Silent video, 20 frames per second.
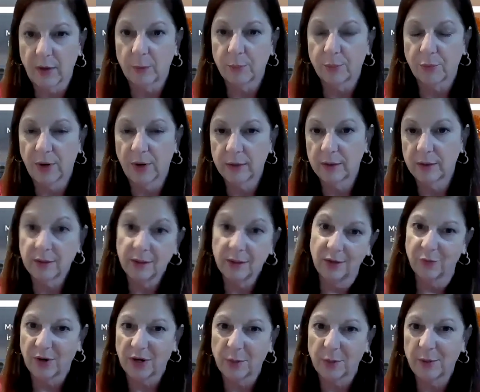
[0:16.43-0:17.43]
without bread,
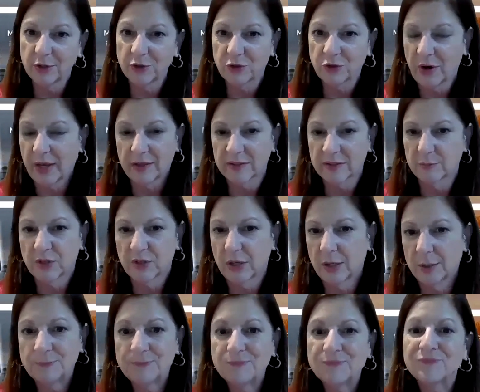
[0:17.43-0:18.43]
and I recommend try it
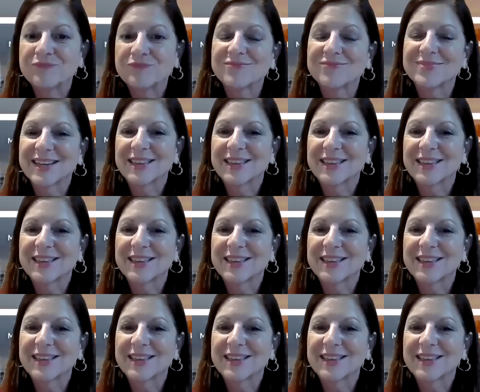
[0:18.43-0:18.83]
sometime,